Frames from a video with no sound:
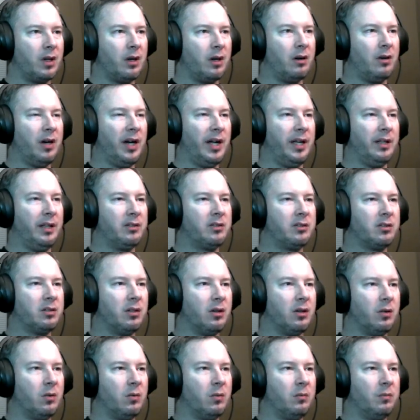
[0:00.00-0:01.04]
Alright,
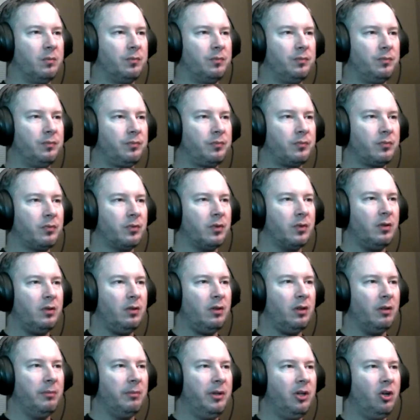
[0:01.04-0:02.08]
so...
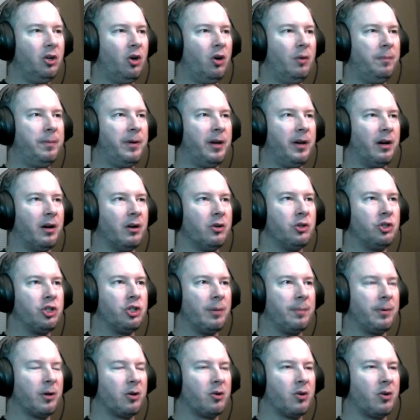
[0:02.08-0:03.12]
we go up here,
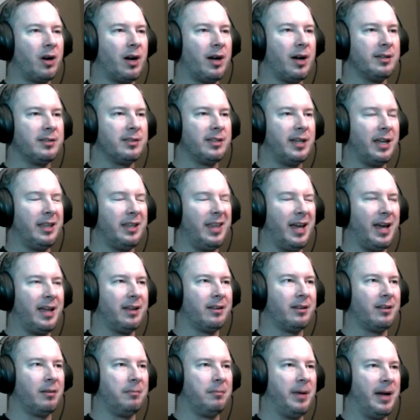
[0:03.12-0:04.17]
jump across, get that,
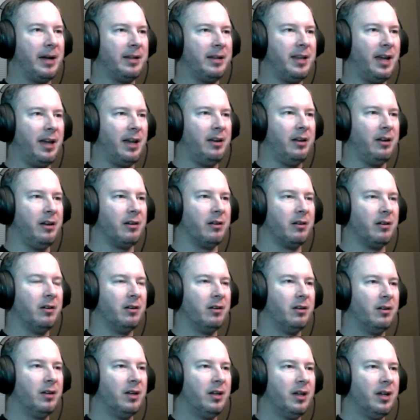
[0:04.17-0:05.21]
and come back down here.
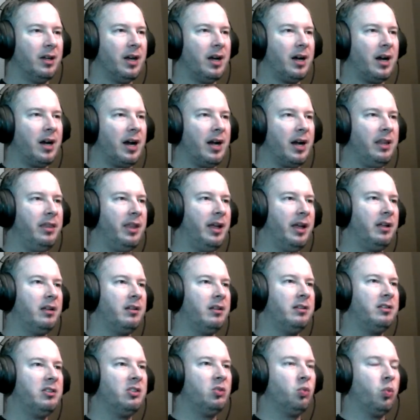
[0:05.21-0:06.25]
And
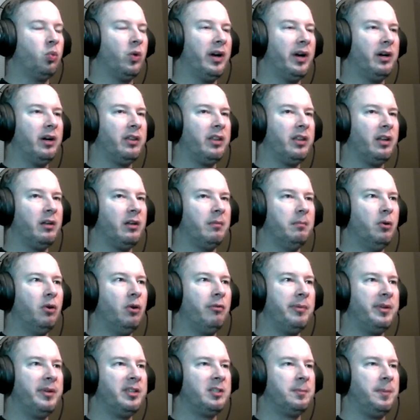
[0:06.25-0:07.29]
this is where the
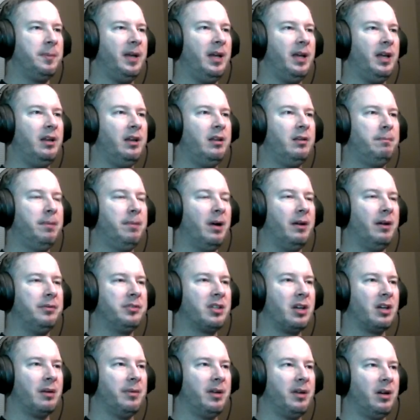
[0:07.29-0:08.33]
movement speed buffs
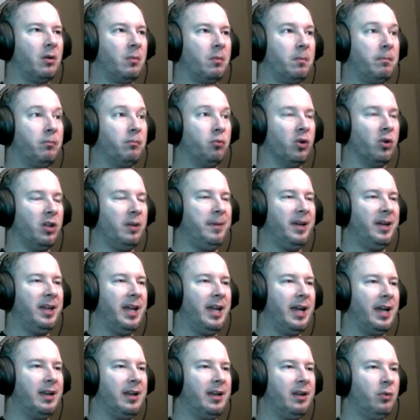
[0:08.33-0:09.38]
come in a really big
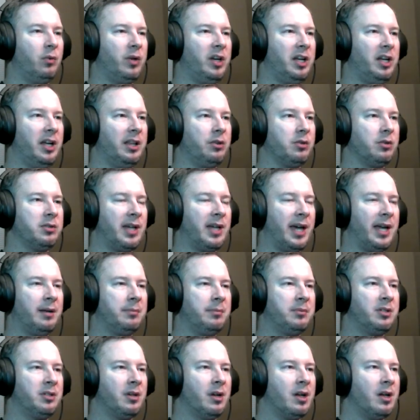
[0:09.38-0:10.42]
handy when you get those
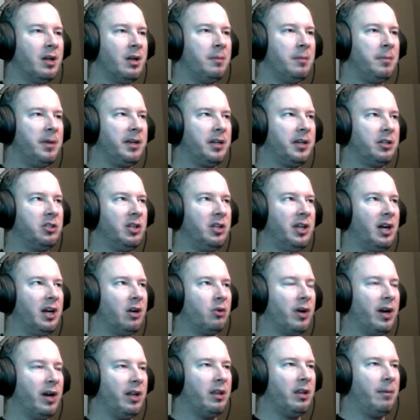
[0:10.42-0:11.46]
items, because you get
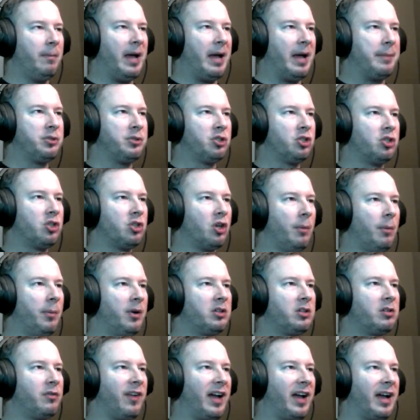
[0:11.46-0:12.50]
around the map so
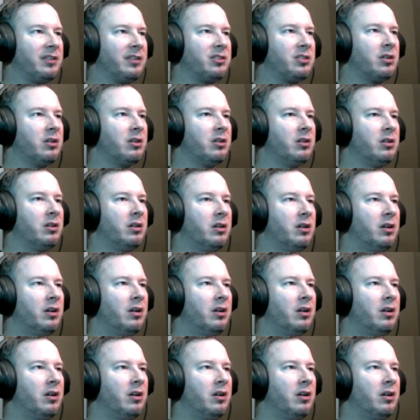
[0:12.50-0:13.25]
much faster,